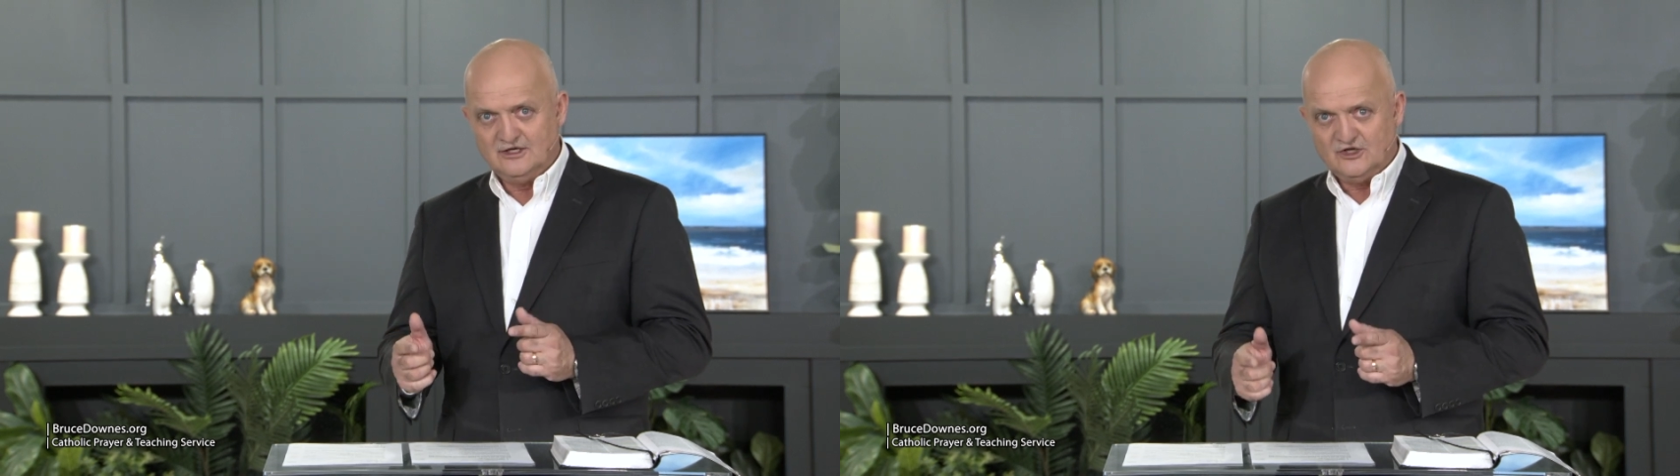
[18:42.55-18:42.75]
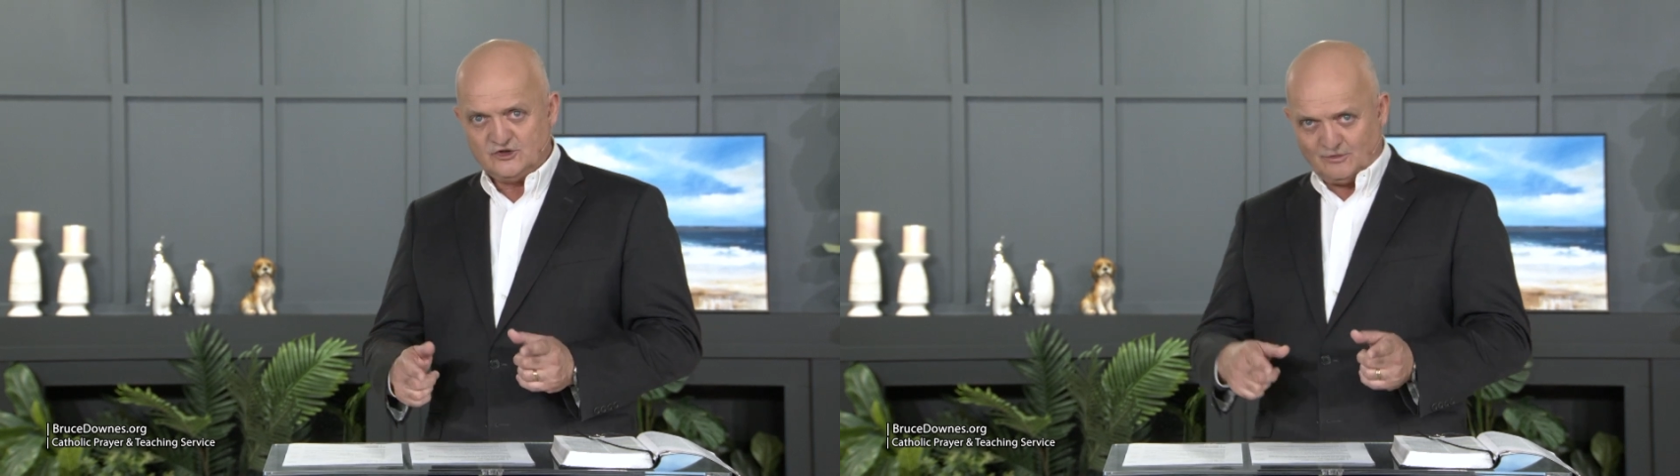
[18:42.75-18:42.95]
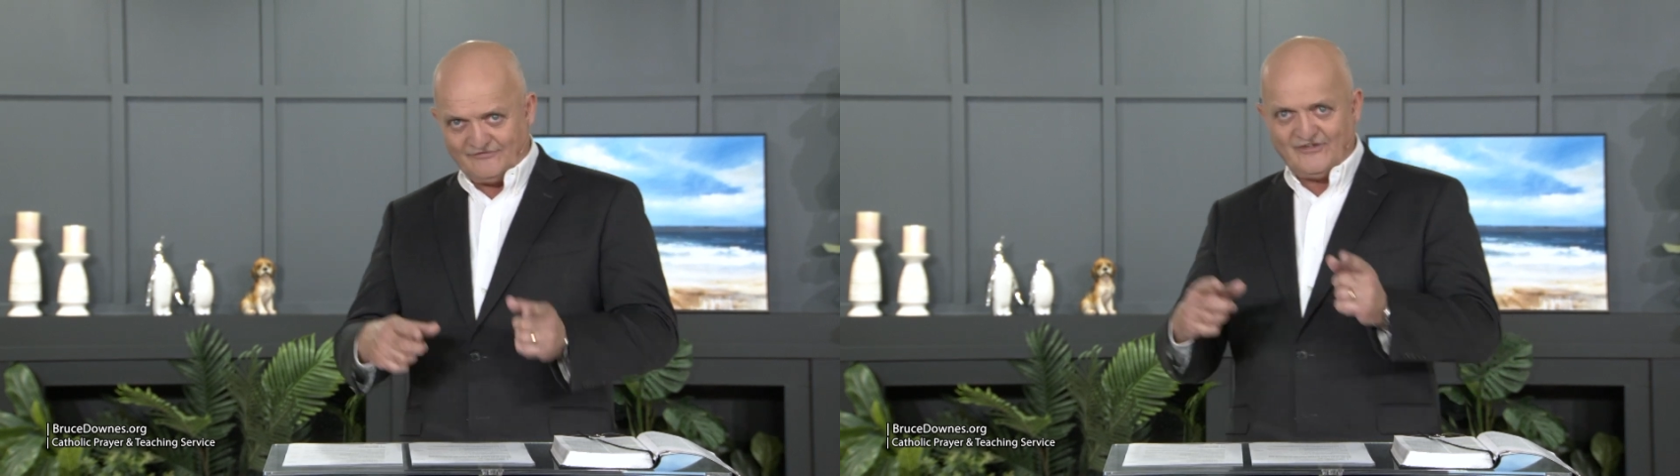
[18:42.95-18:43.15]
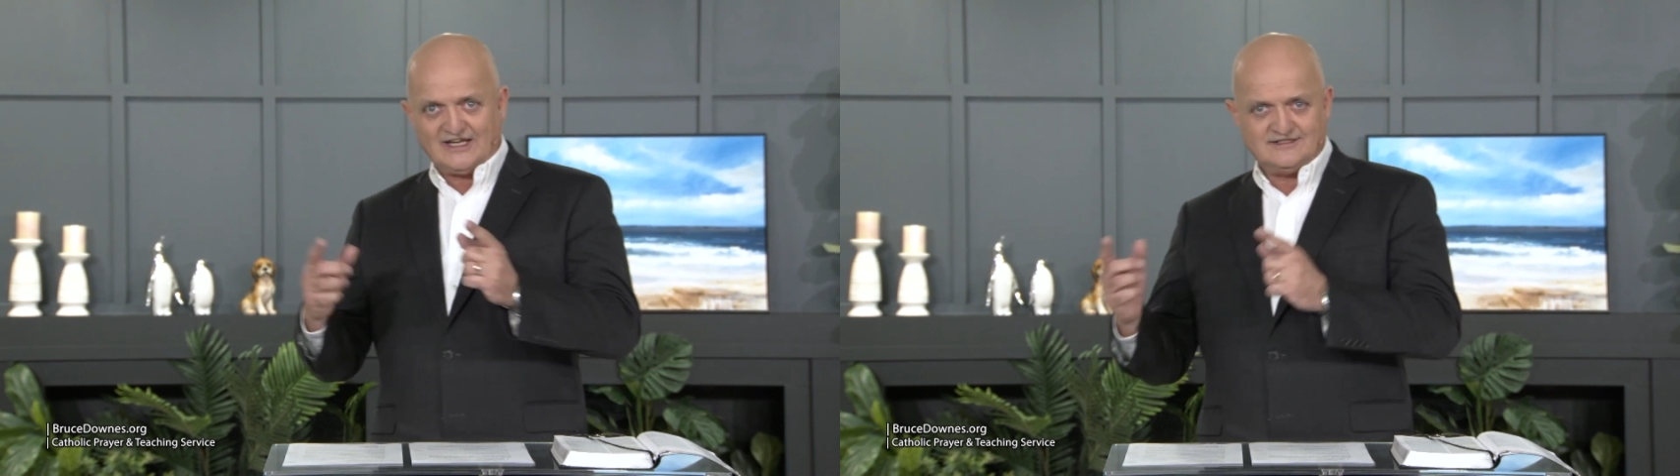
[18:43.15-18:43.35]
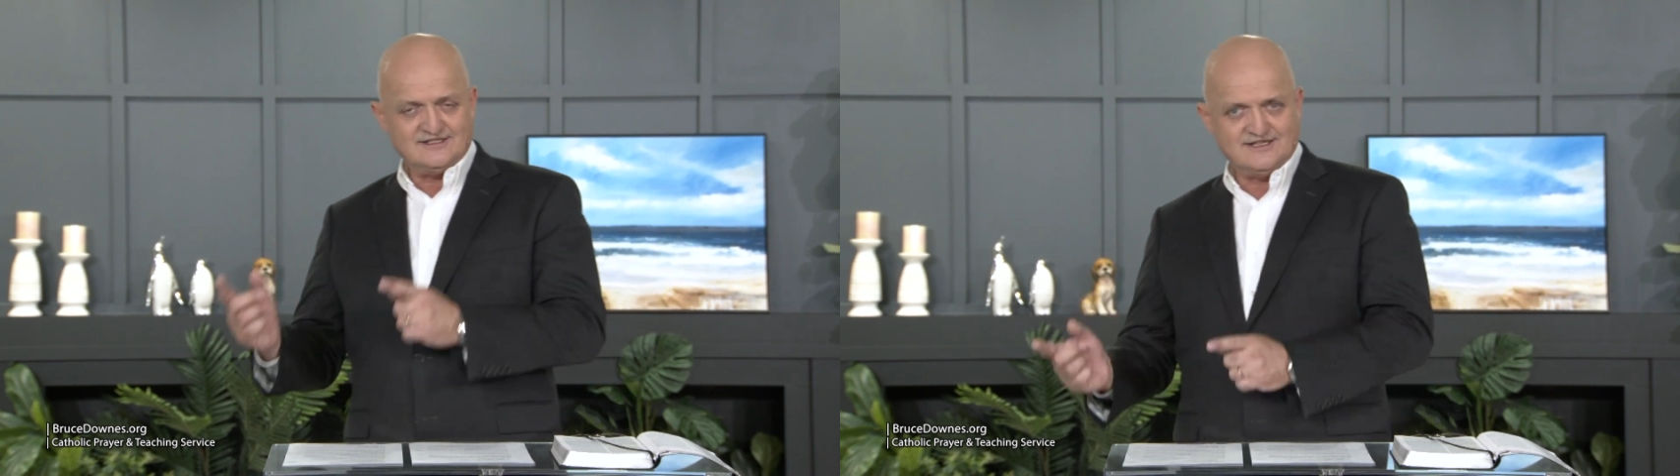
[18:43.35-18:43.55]
to affect
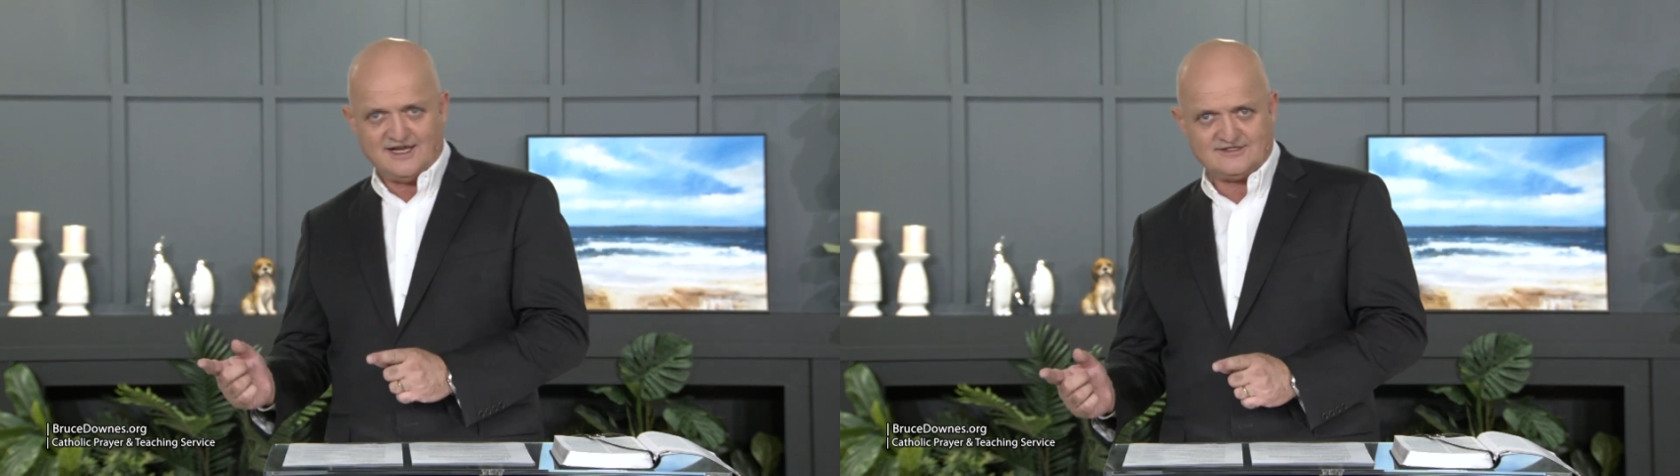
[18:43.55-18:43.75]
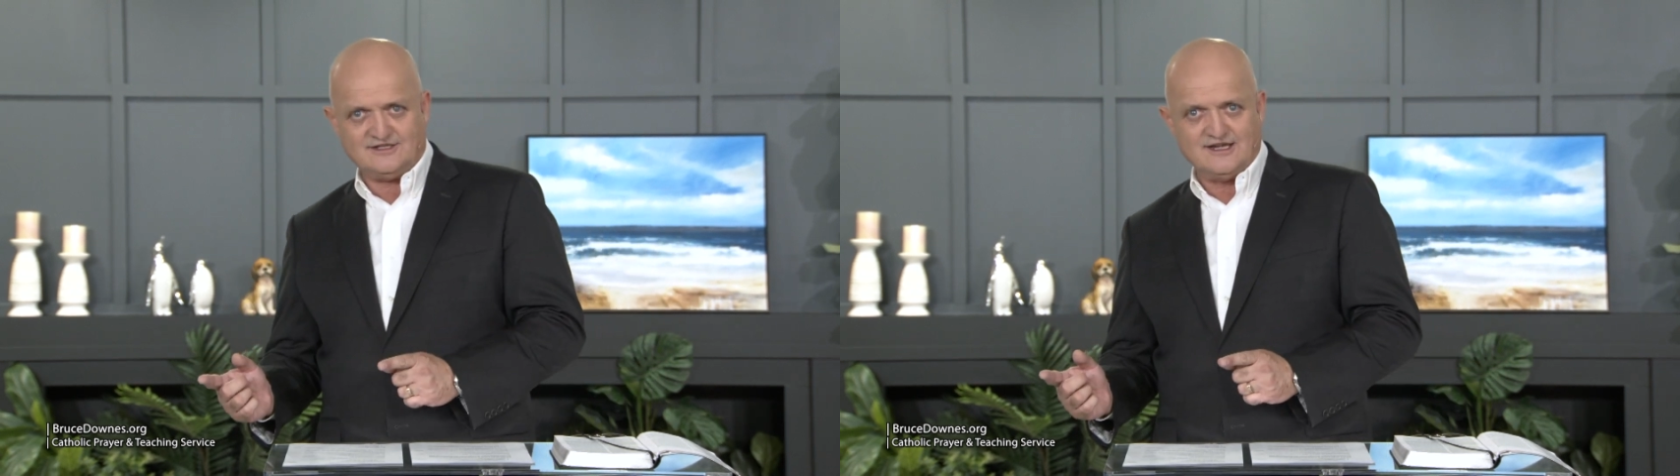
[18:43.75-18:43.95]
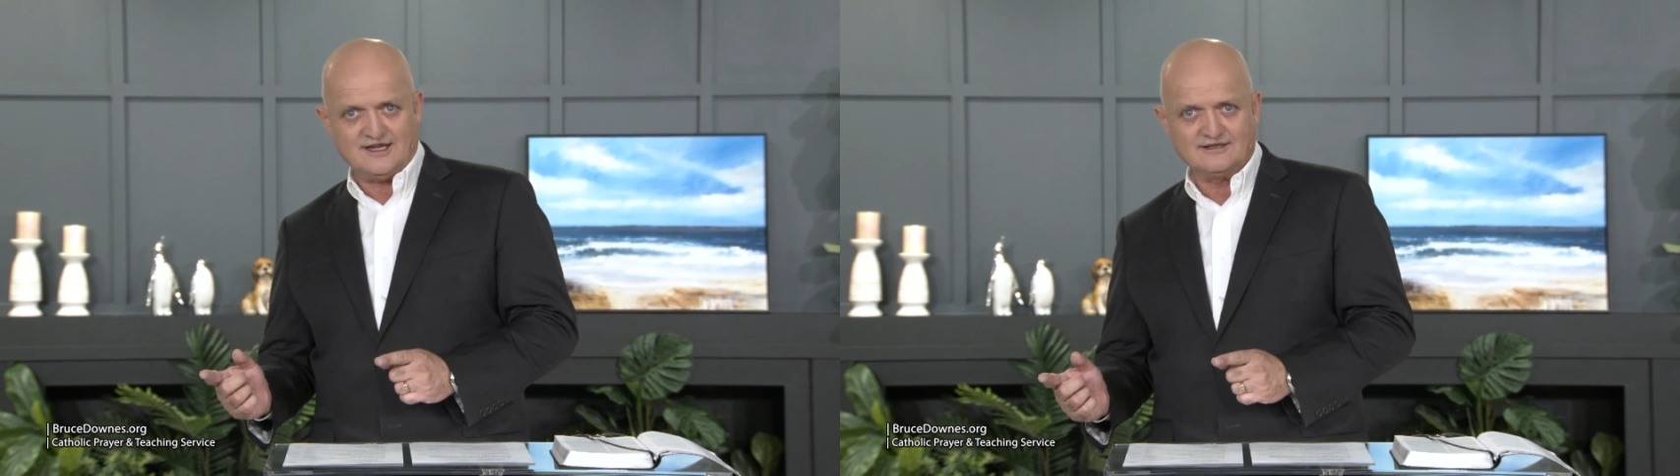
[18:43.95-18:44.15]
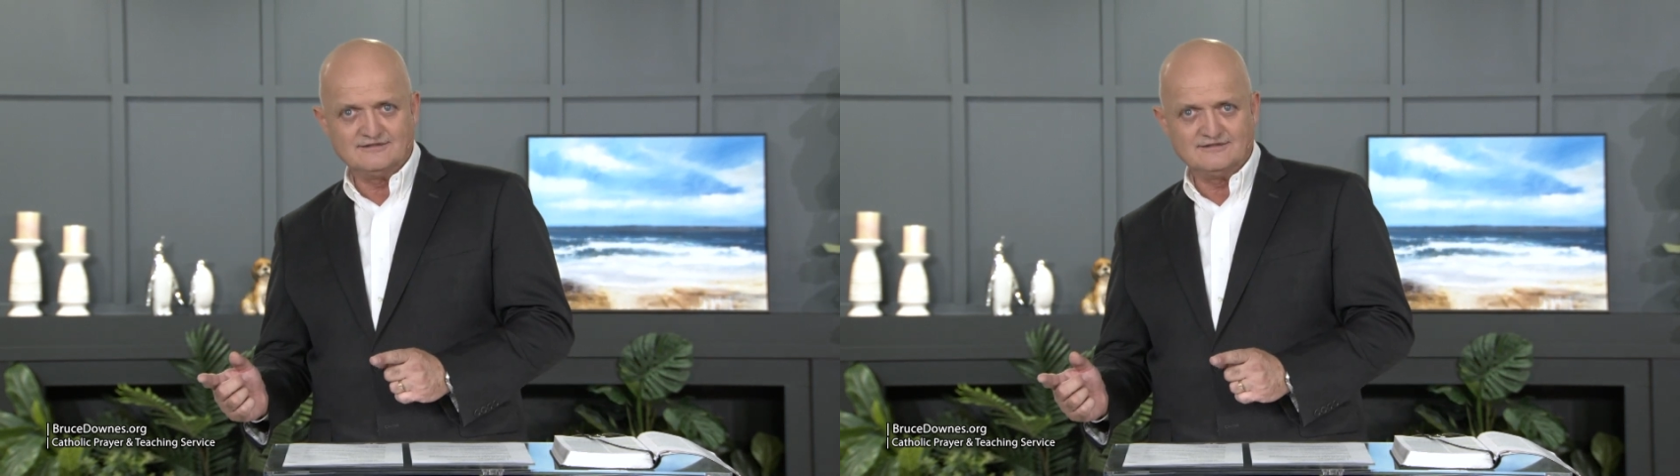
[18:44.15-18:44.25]
his destiny.